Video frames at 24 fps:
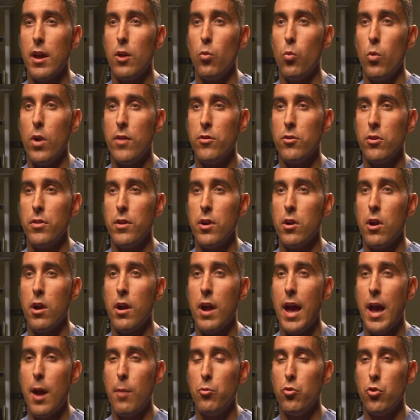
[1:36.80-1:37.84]
and whether there are
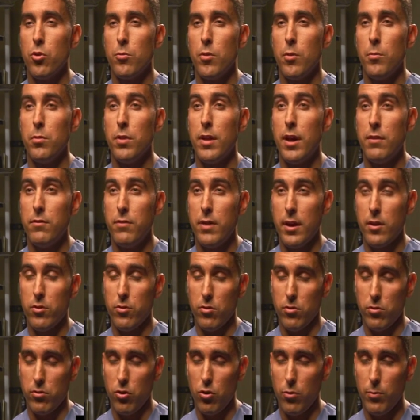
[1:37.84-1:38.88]
abnormal blood
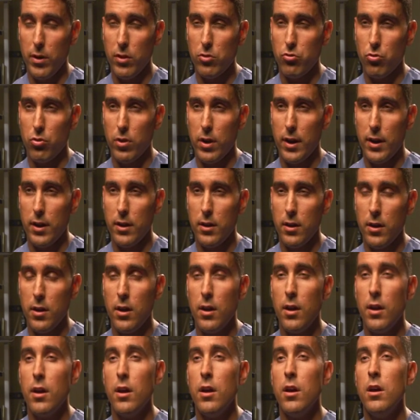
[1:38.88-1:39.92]
vessels to be treated.
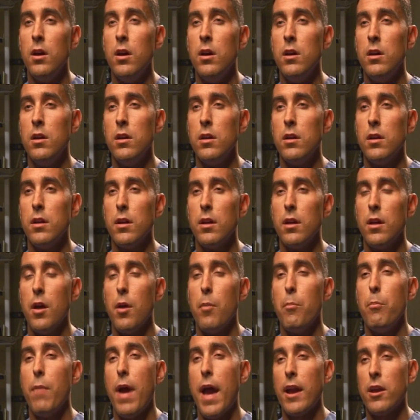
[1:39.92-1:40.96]

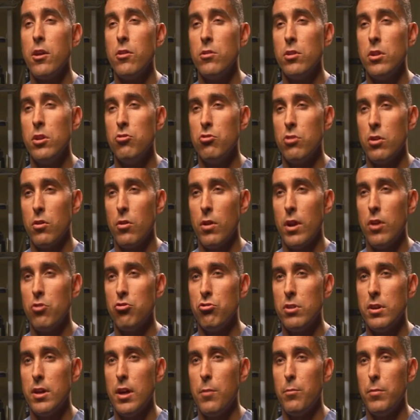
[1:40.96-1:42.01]
Macular
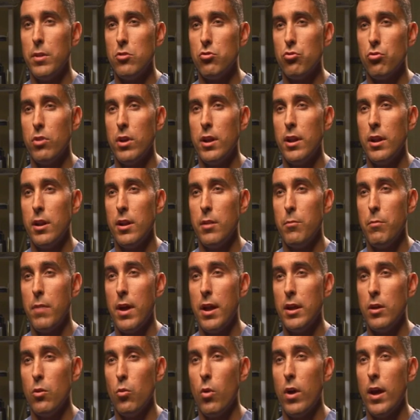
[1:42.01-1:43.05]
degeneration can be treated in
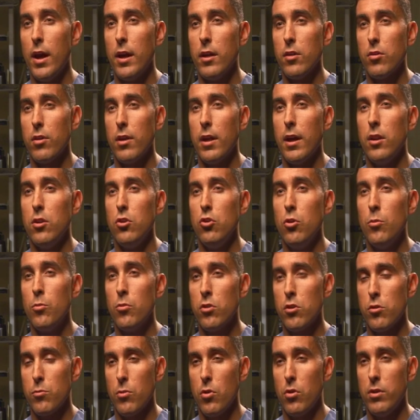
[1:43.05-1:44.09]
many ways, and
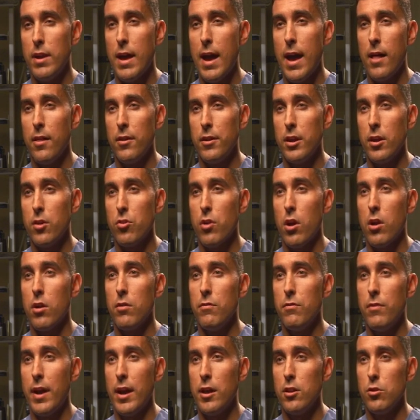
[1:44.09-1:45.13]
numerous modalities are
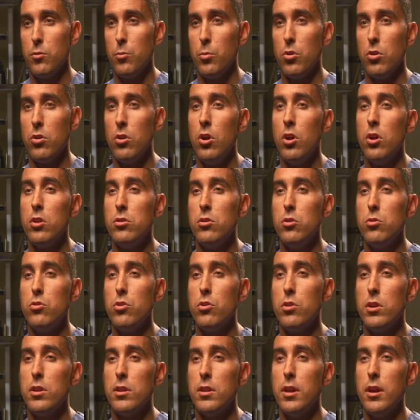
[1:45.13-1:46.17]
available due to
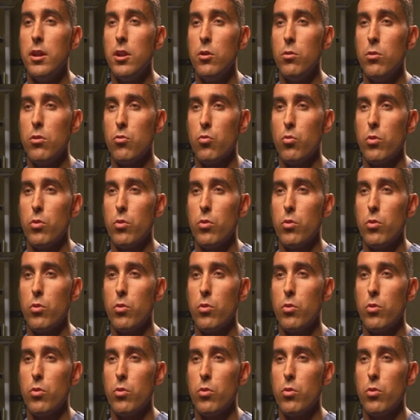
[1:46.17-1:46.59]
continuous